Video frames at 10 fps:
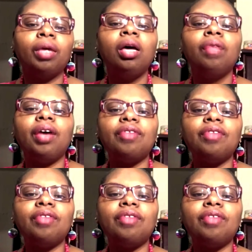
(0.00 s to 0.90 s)
There's
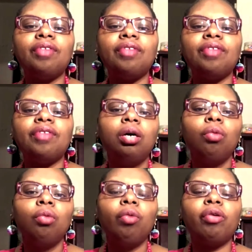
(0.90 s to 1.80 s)
also,
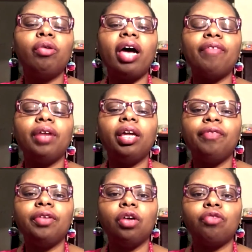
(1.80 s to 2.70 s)
when you have your lymph
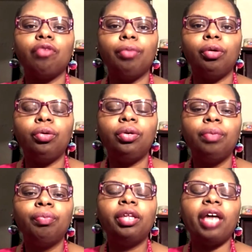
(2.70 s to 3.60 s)
nodes removed,
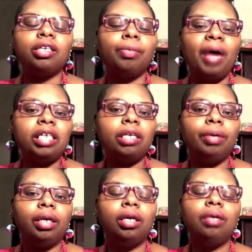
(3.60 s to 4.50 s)
there's a
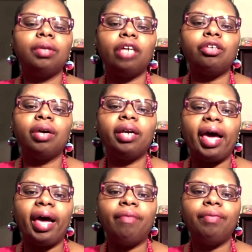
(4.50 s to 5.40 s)
possibility that you can
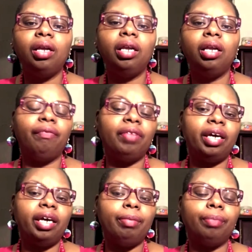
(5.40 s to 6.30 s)
have
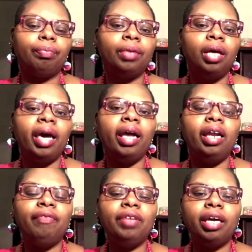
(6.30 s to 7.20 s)
lymphedema. And
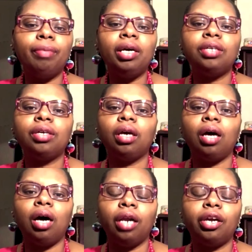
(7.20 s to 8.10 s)
lymphedema is
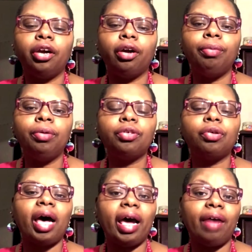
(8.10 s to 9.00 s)
uncurable, so I
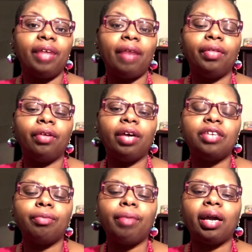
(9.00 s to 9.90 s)
have that for the rest of
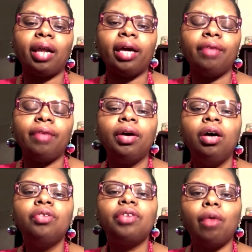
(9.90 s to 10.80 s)
my life.
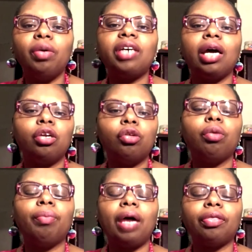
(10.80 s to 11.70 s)
So I wish I knew
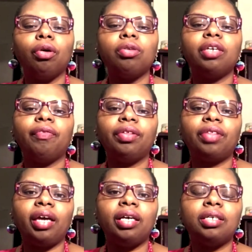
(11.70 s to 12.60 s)
about those different
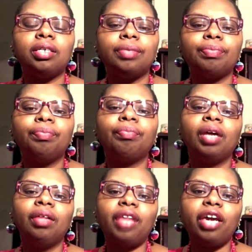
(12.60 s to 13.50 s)
things.
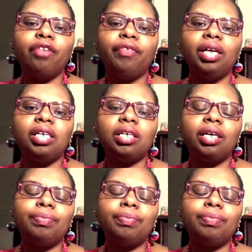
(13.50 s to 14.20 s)
Thank you for listening.